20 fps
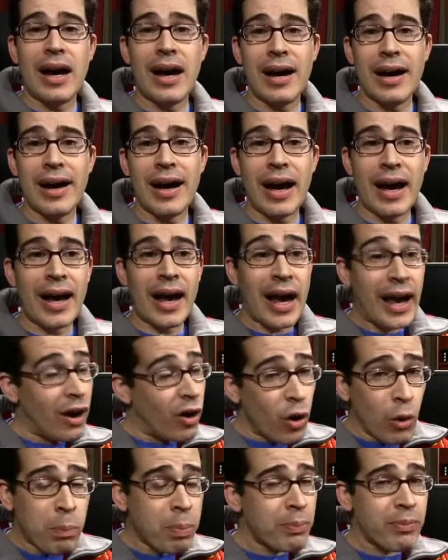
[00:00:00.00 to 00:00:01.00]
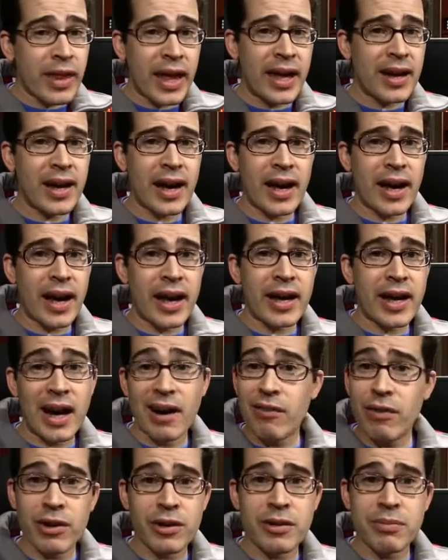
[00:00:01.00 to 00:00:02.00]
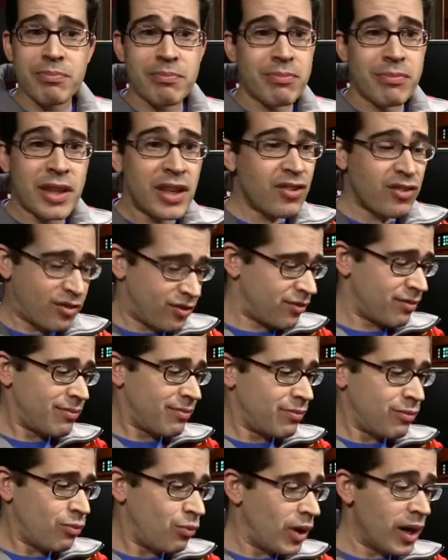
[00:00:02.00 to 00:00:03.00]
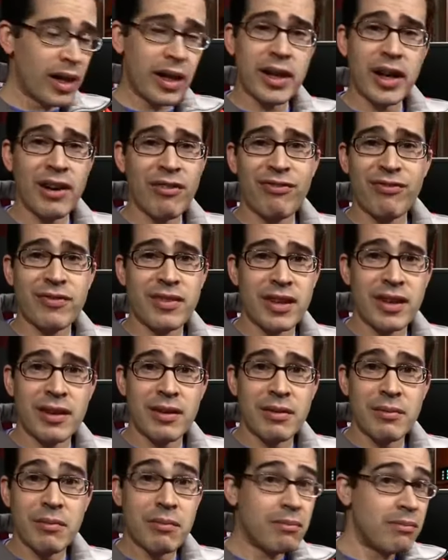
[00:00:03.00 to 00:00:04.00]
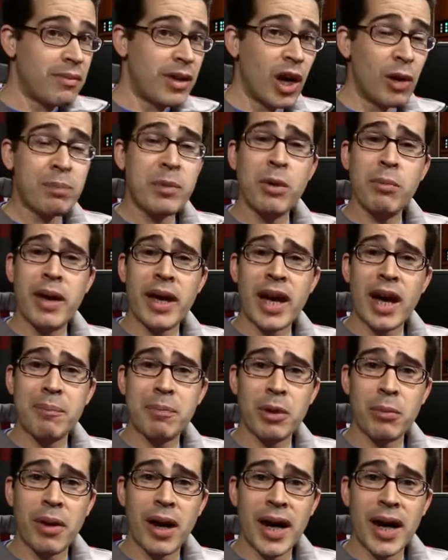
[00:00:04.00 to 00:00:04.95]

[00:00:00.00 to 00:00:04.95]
I hope that I covered this well enough to help you make up your